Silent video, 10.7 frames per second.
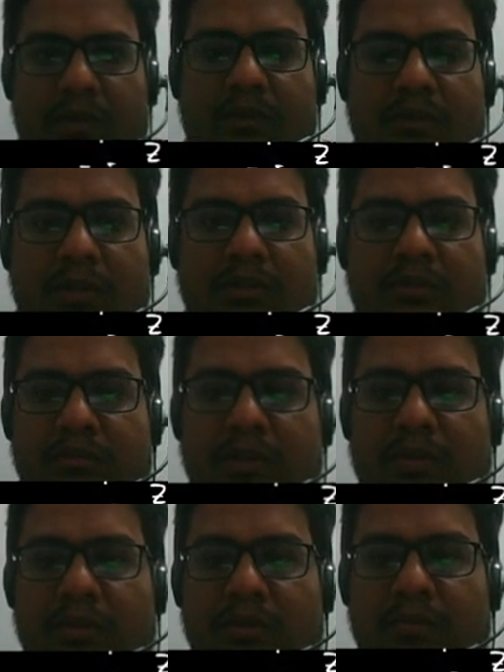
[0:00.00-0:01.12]
Y should be
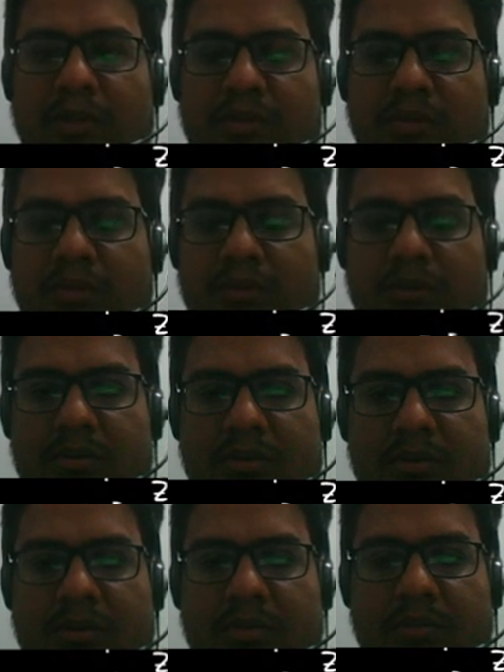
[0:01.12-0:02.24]
equal to plus or
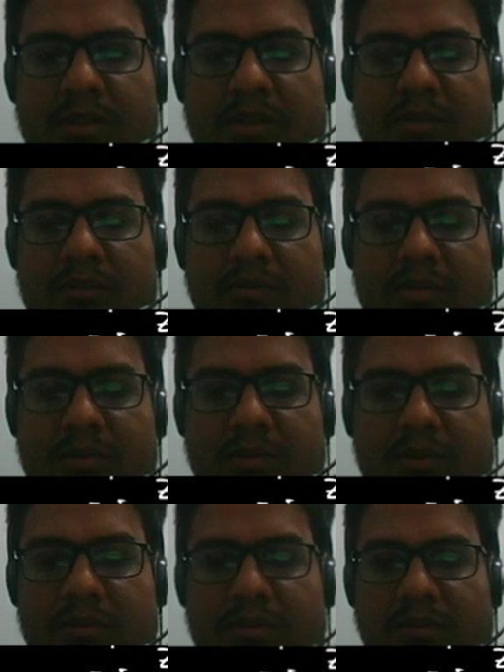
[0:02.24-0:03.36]
minus root 3 by 2.